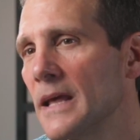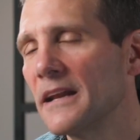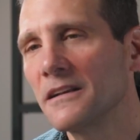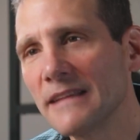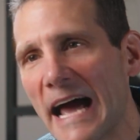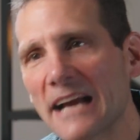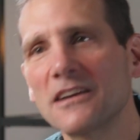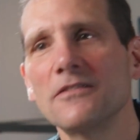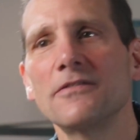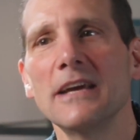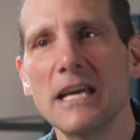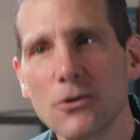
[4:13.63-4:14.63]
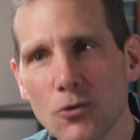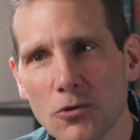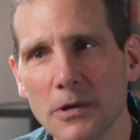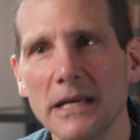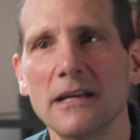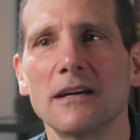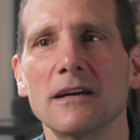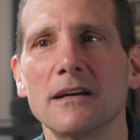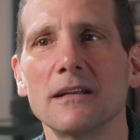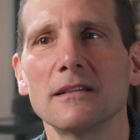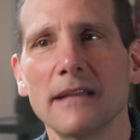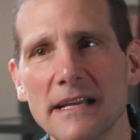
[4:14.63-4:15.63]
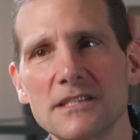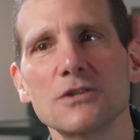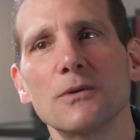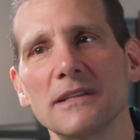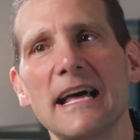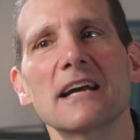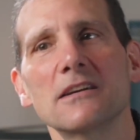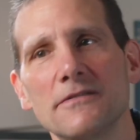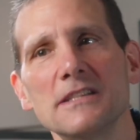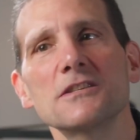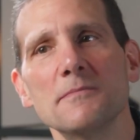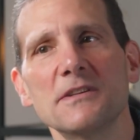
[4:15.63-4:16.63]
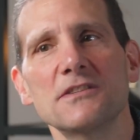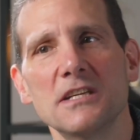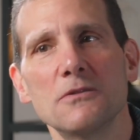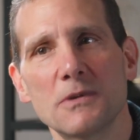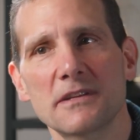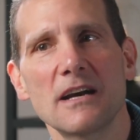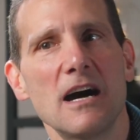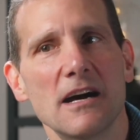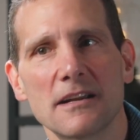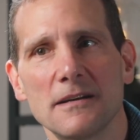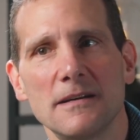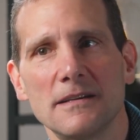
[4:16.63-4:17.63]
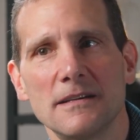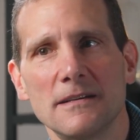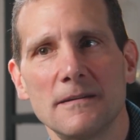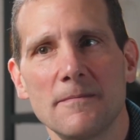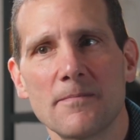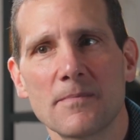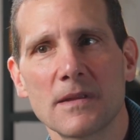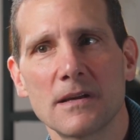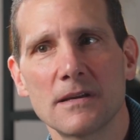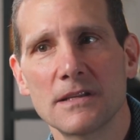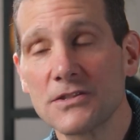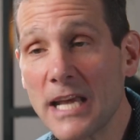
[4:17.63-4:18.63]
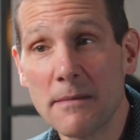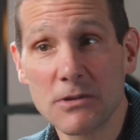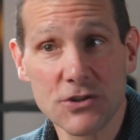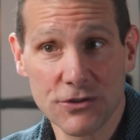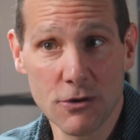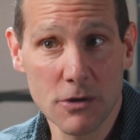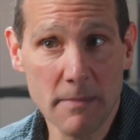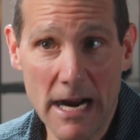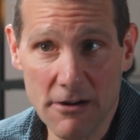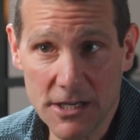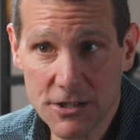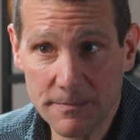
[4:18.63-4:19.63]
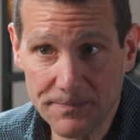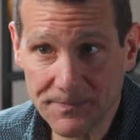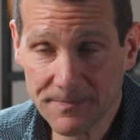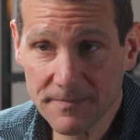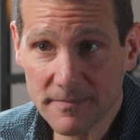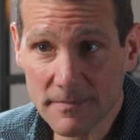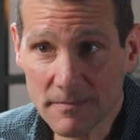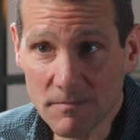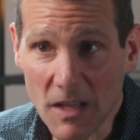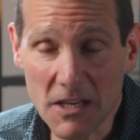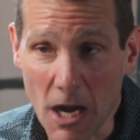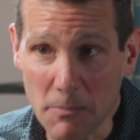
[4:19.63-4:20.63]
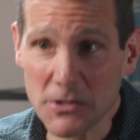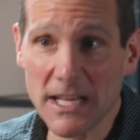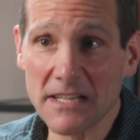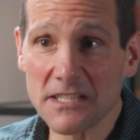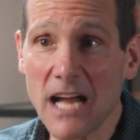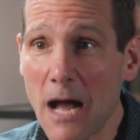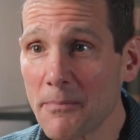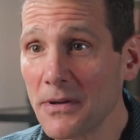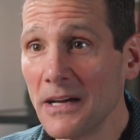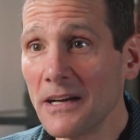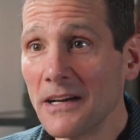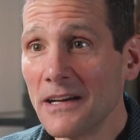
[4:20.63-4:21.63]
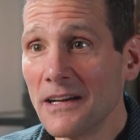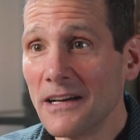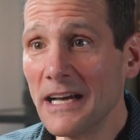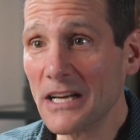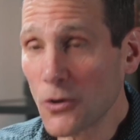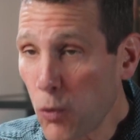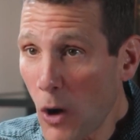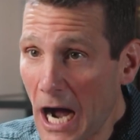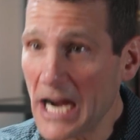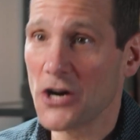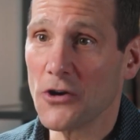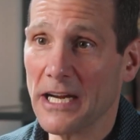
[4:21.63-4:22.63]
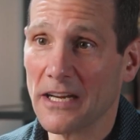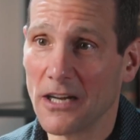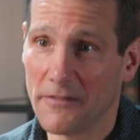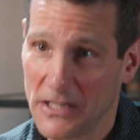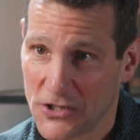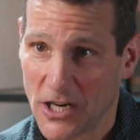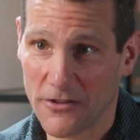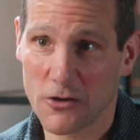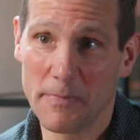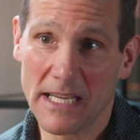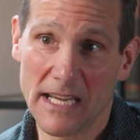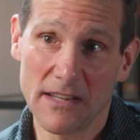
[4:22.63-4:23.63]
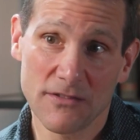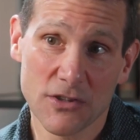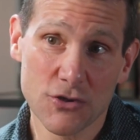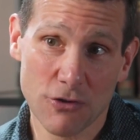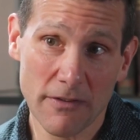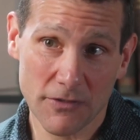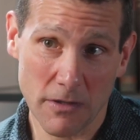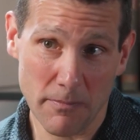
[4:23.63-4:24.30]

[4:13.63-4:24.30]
And a lack of inquiry led to a lack of intimacy with God. The same is true in marriage. Couples that stop inquiring of each other begin to drift